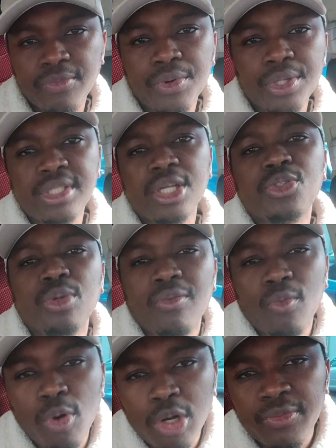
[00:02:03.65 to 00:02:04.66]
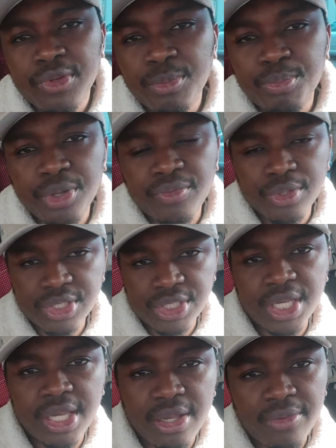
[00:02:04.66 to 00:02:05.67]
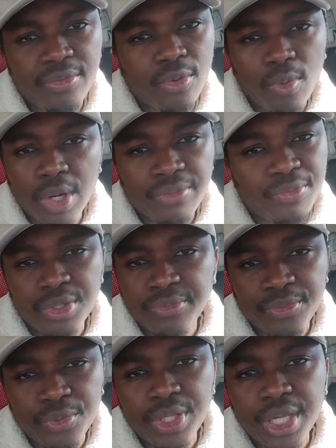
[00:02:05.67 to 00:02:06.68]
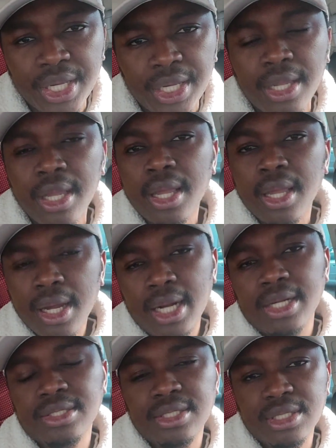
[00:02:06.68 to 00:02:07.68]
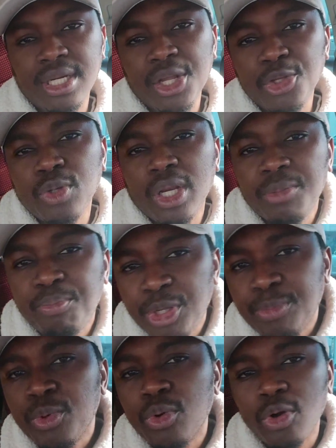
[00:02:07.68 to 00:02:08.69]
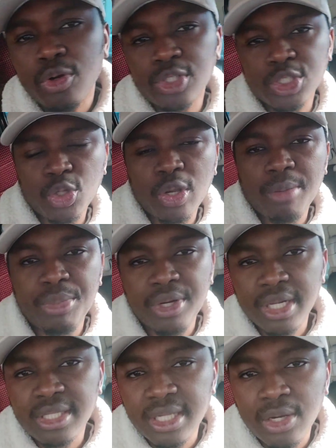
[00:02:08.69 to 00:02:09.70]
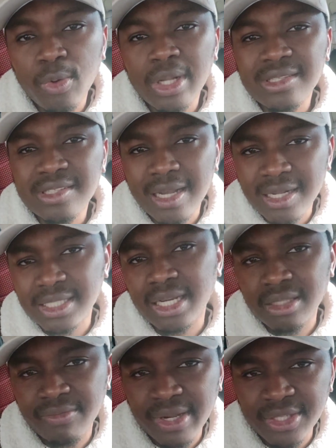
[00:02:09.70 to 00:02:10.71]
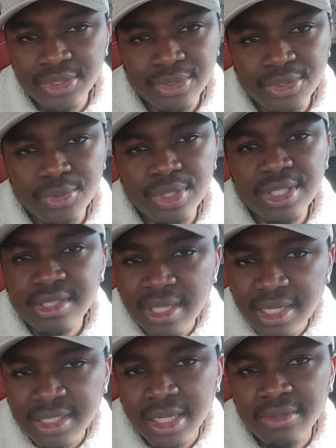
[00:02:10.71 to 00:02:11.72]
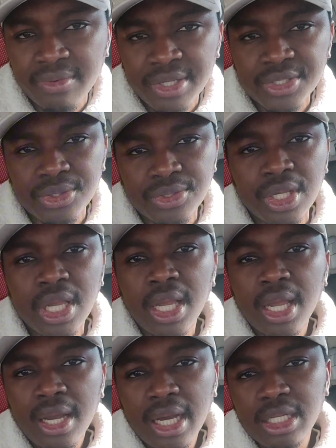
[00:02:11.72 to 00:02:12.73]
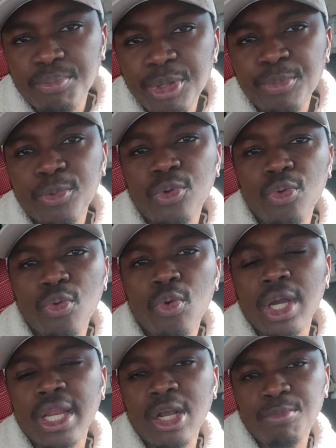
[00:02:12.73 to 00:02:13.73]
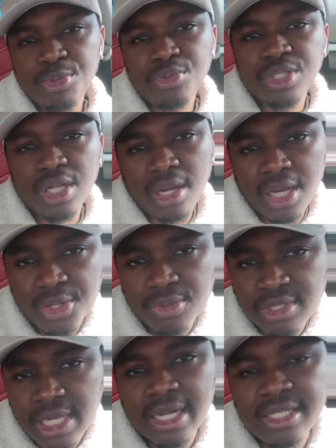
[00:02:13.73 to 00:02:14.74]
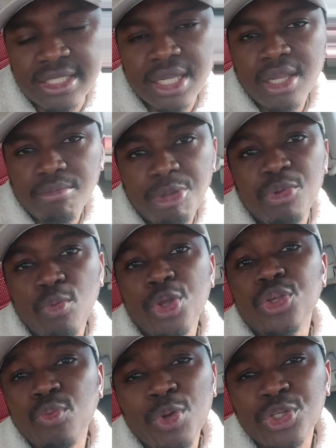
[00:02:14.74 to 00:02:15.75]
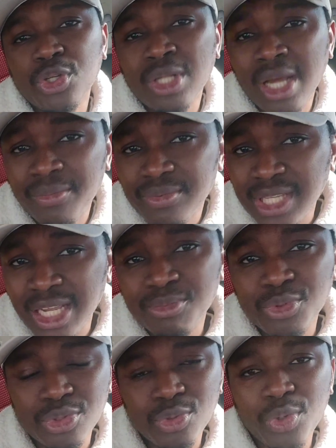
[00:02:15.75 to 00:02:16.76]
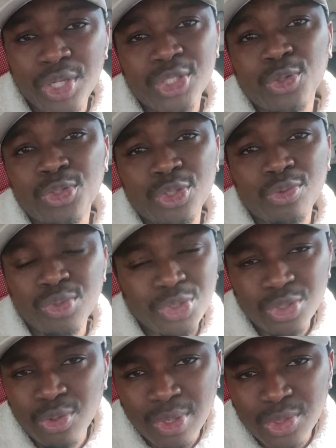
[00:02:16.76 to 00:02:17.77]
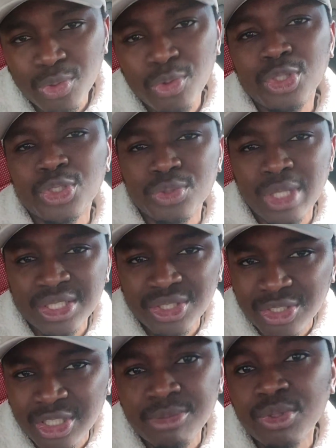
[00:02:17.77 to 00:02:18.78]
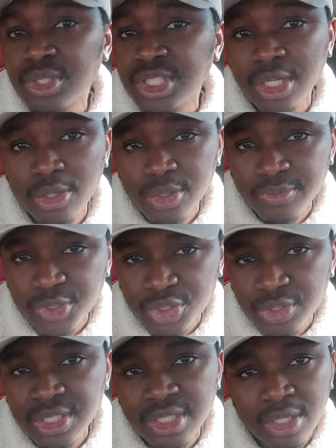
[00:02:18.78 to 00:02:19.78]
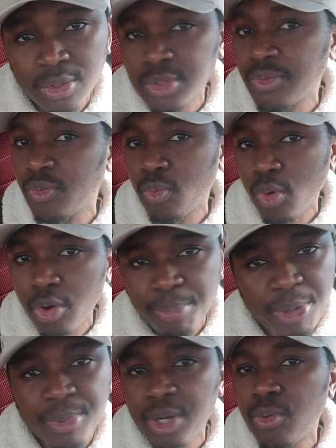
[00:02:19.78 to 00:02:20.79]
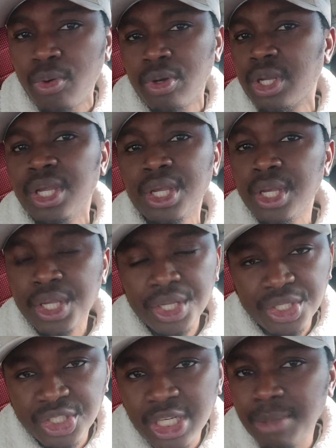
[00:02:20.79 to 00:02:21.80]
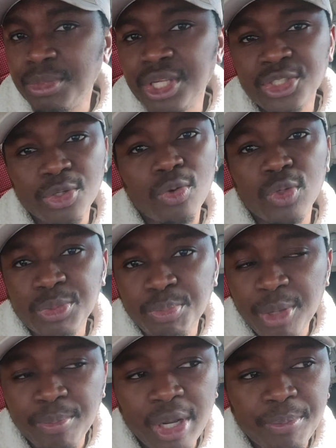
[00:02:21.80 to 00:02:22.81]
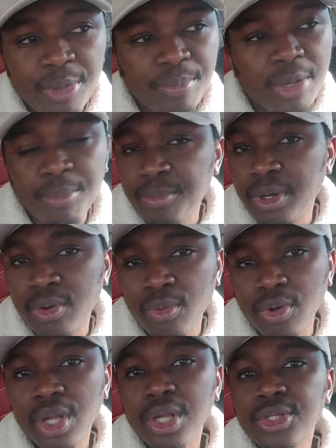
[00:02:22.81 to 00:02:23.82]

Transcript: For instance, you have worked for the previous year, for the full year, and there are usually people called Steuerberater who are tax advisors. So these tax advisors are the people who can help you declare your tax, maybe when you don't have time to do it, or you don't want to go through that stress, because there's a lot of stress and a lot of work, paperwork. In Germany, it's always paperwork.